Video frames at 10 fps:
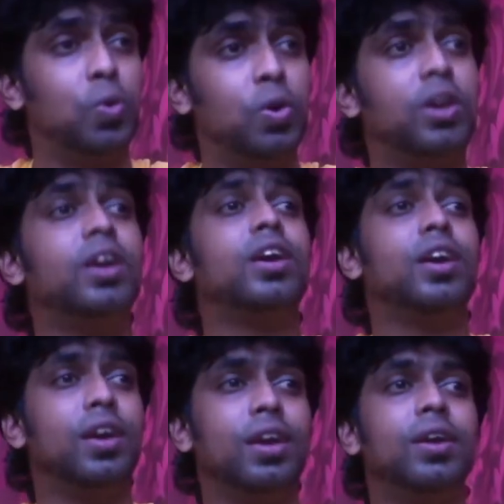
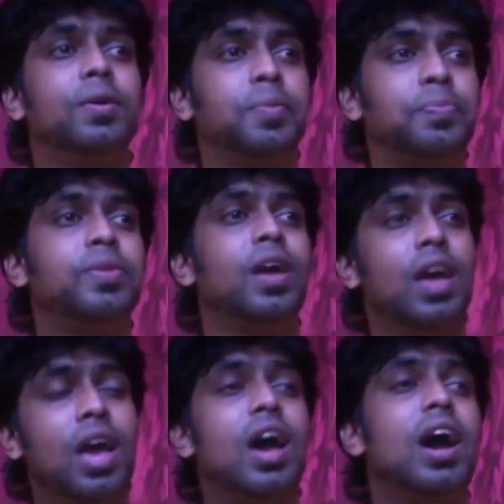Okay.
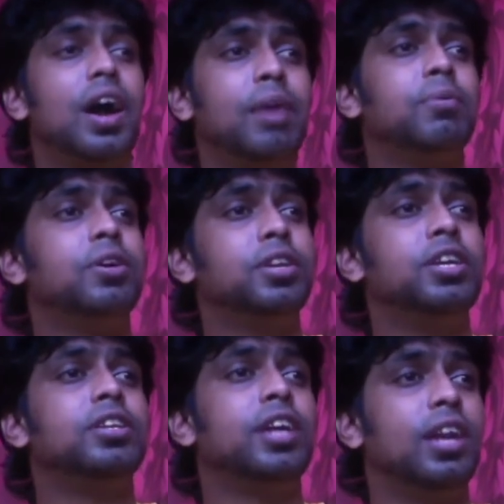I am earning
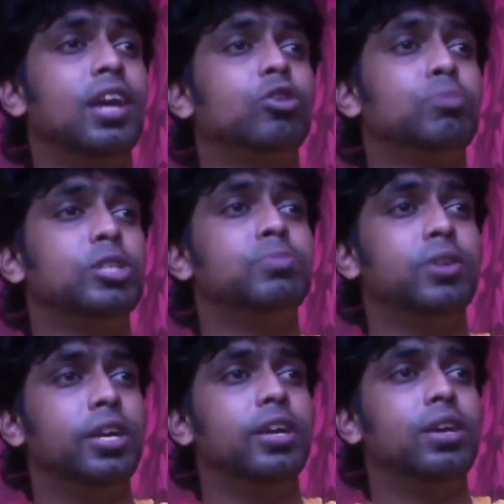ten lakh rupees per
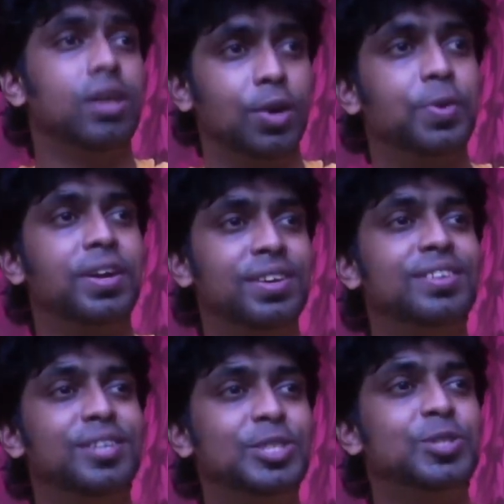day. Okay?
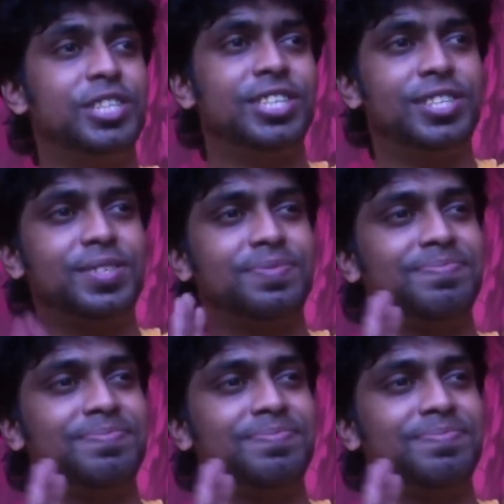So just...